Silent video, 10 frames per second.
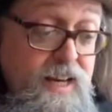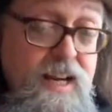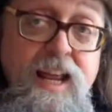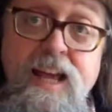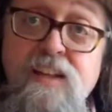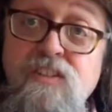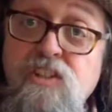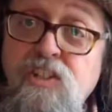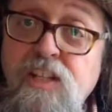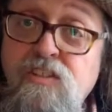it has a
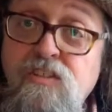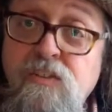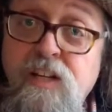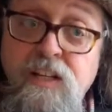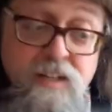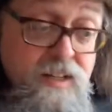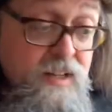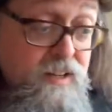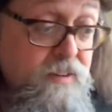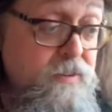G string,
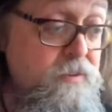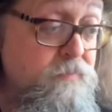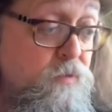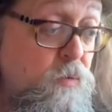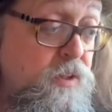one